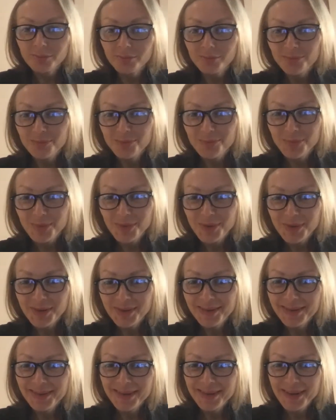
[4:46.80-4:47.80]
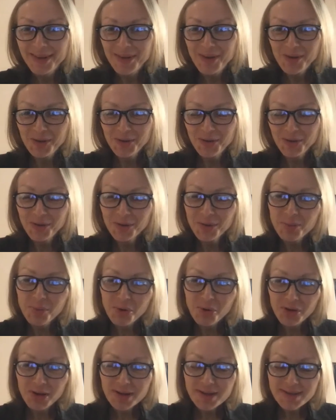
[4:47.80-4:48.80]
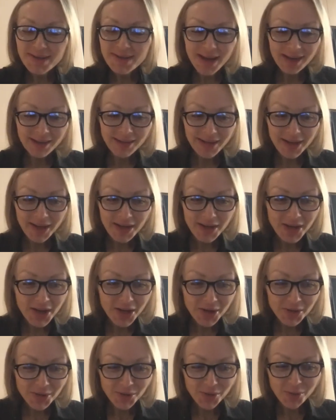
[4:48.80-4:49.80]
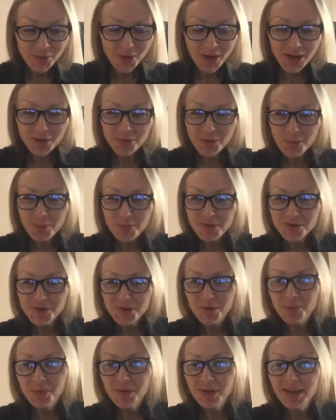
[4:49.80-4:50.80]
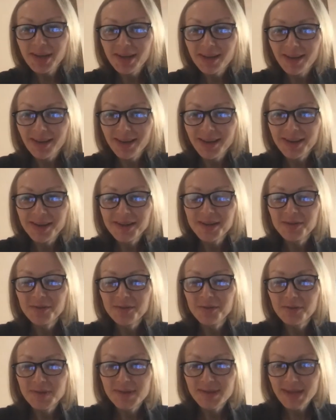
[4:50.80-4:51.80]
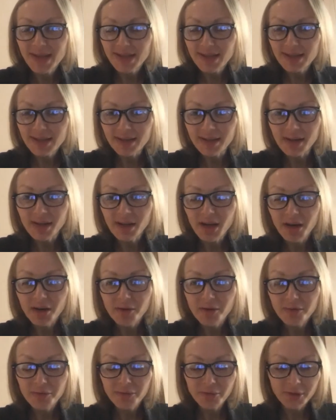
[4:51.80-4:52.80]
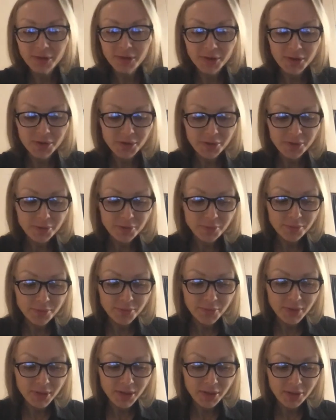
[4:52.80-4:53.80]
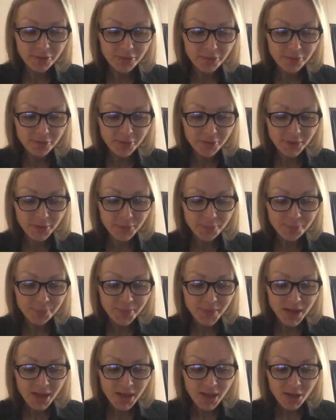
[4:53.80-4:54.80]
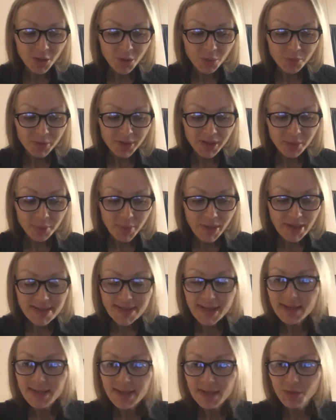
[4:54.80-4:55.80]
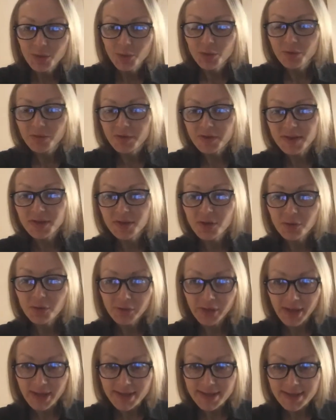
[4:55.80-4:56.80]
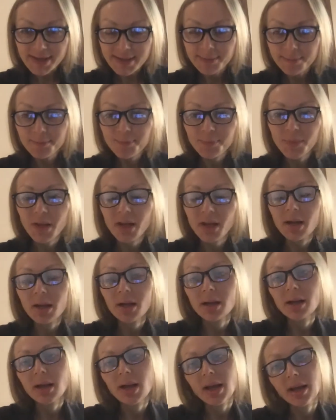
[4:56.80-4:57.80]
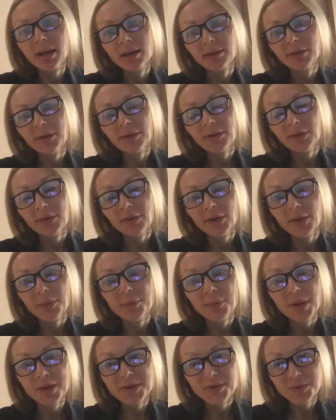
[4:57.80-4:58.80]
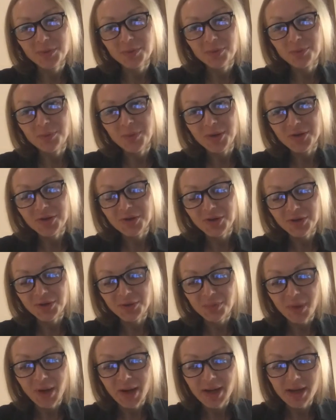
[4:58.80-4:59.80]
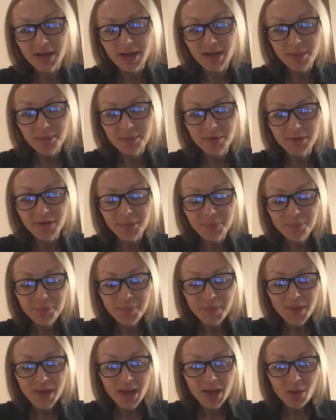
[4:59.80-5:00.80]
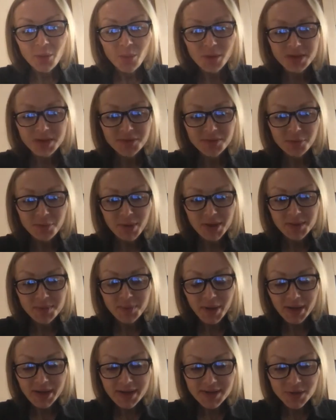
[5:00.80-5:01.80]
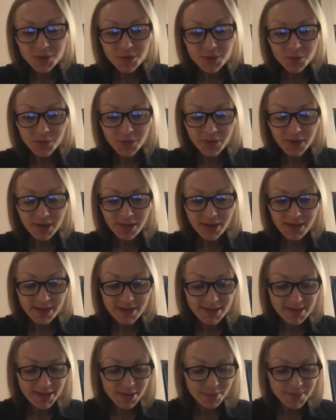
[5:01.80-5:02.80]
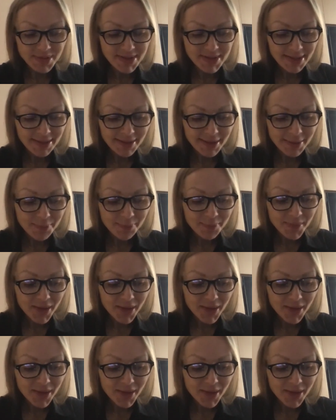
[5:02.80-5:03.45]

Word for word: but uh, on, on the boring side, I, you know I grew up in Germany. I studied there. I've um, I've um, completed my studies at the University of Dresden, uh, and um, as you mentioned, my MD was from Max Planck Institute in that same city,